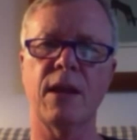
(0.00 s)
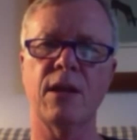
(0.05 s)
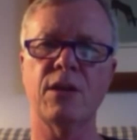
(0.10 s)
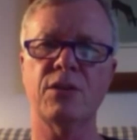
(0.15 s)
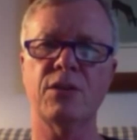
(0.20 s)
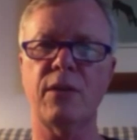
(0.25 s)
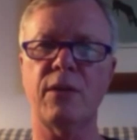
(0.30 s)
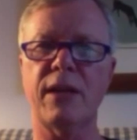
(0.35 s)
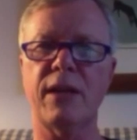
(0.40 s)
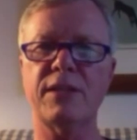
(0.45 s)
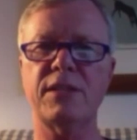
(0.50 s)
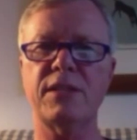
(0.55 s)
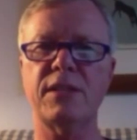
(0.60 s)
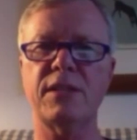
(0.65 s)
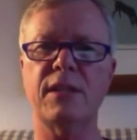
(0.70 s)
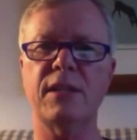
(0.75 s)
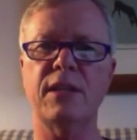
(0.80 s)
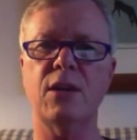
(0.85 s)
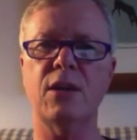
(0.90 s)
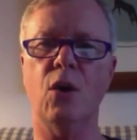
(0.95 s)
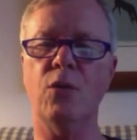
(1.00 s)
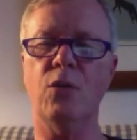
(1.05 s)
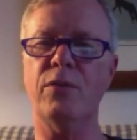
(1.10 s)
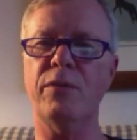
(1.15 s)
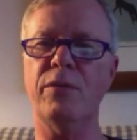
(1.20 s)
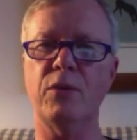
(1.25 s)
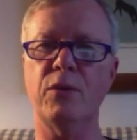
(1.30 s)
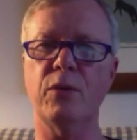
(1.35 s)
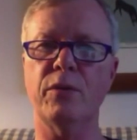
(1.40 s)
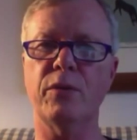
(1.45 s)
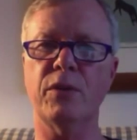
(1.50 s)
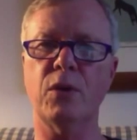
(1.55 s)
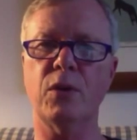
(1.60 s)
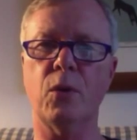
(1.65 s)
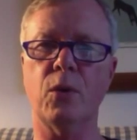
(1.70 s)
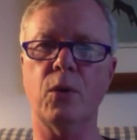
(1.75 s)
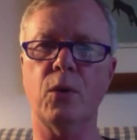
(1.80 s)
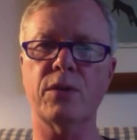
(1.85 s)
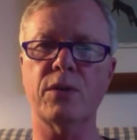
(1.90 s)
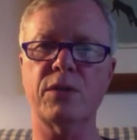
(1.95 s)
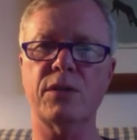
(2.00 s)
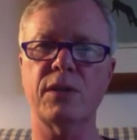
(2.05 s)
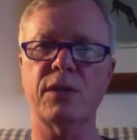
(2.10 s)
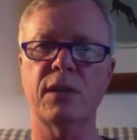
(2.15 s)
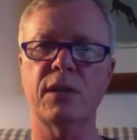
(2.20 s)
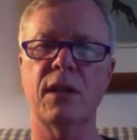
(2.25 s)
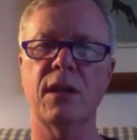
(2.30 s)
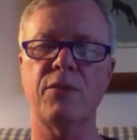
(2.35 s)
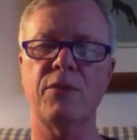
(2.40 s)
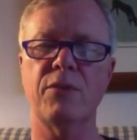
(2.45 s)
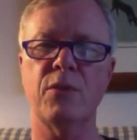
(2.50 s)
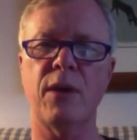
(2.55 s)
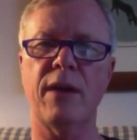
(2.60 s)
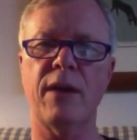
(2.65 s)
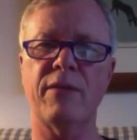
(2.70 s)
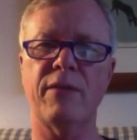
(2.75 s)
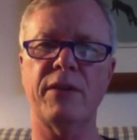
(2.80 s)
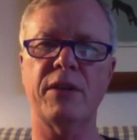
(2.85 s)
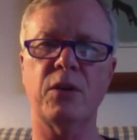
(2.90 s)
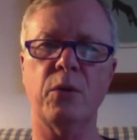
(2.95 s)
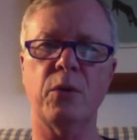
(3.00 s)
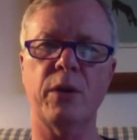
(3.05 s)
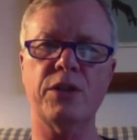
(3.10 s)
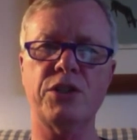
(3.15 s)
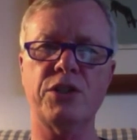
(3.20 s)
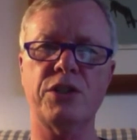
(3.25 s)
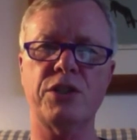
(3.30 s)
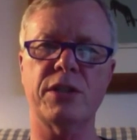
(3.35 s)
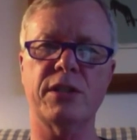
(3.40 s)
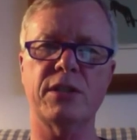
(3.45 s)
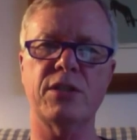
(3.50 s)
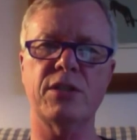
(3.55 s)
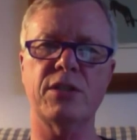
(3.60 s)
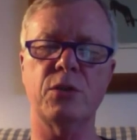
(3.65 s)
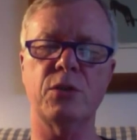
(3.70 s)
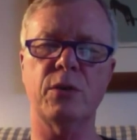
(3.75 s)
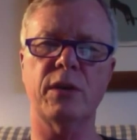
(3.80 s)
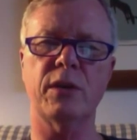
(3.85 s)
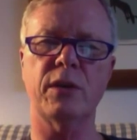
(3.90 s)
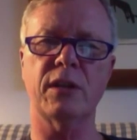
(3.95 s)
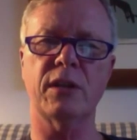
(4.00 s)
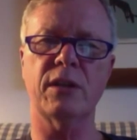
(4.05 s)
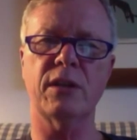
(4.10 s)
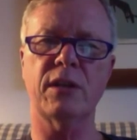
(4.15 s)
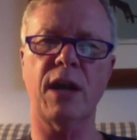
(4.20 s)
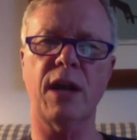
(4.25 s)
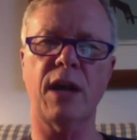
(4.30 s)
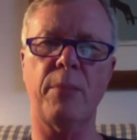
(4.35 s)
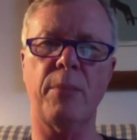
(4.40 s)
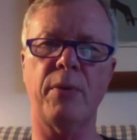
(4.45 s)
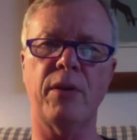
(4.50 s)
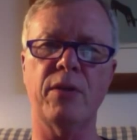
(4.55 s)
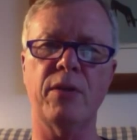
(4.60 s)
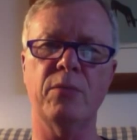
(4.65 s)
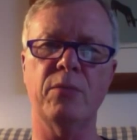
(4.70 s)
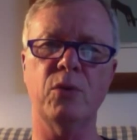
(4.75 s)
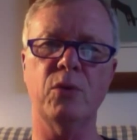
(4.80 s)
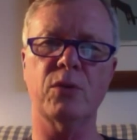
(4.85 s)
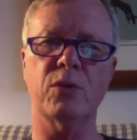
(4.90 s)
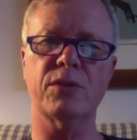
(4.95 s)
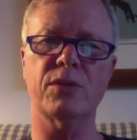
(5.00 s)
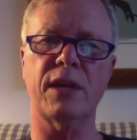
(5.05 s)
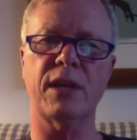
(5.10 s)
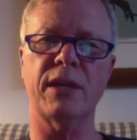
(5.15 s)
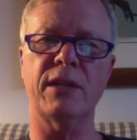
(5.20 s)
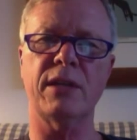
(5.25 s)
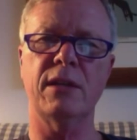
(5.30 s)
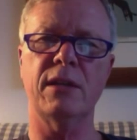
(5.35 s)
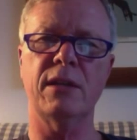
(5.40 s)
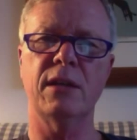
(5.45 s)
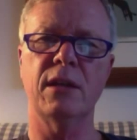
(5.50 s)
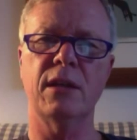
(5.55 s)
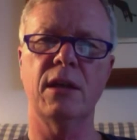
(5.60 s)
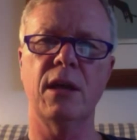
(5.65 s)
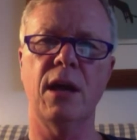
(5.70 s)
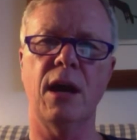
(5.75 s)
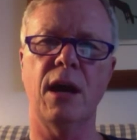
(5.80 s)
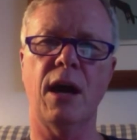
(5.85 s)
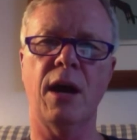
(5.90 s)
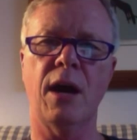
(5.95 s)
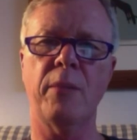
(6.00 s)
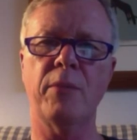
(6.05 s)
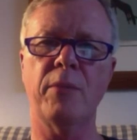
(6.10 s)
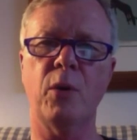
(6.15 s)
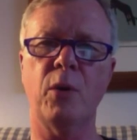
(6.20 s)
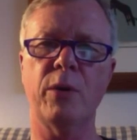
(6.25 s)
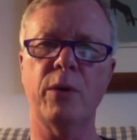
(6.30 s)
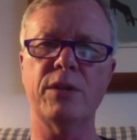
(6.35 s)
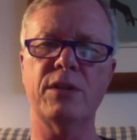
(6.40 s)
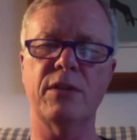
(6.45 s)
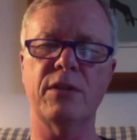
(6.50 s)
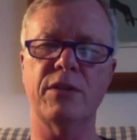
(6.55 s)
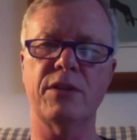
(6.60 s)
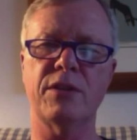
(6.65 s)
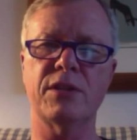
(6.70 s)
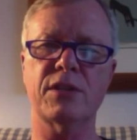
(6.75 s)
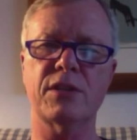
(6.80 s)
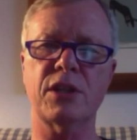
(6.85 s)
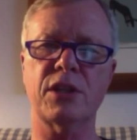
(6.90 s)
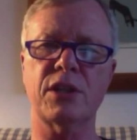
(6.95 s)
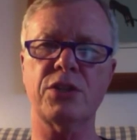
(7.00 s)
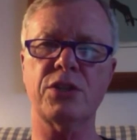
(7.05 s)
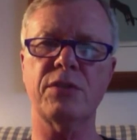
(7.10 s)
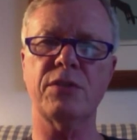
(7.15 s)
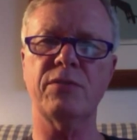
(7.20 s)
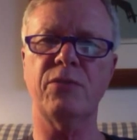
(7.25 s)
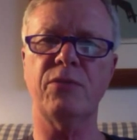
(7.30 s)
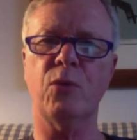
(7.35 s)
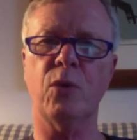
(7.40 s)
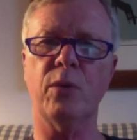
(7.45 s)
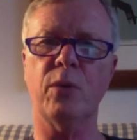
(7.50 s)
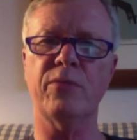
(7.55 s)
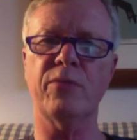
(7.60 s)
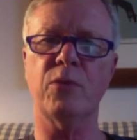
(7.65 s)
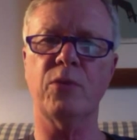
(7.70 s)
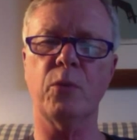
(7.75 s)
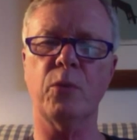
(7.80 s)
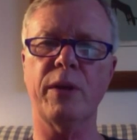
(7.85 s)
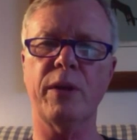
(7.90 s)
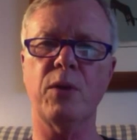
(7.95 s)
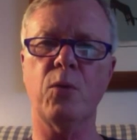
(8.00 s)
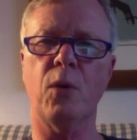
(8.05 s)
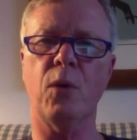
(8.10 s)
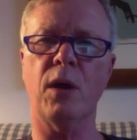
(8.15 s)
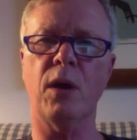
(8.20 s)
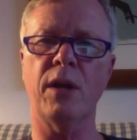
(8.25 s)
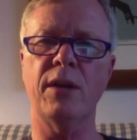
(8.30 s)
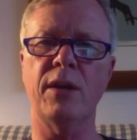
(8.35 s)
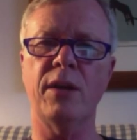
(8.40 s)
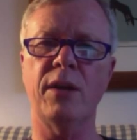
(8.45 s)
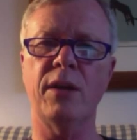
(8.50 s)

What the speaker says: So that's the overview of the course. If you have any questions, you can hop on the Moodle site, go into the discussion forum for week one,